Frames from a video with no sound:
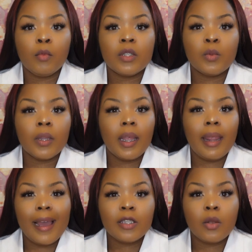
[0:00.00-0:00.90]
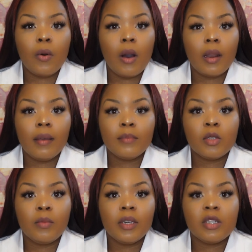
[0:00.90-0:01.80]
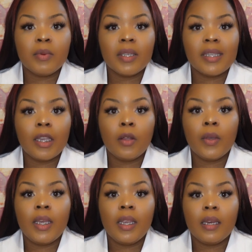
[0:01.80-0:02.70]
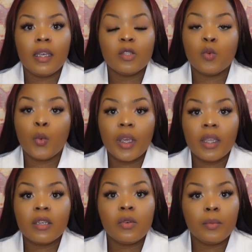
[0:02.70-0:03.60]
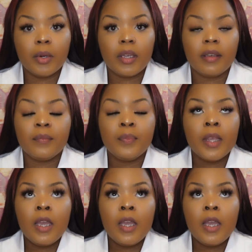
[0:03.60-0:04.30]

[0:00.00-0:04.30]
was really lax on calling him so much because I know he needed his wind to breathe.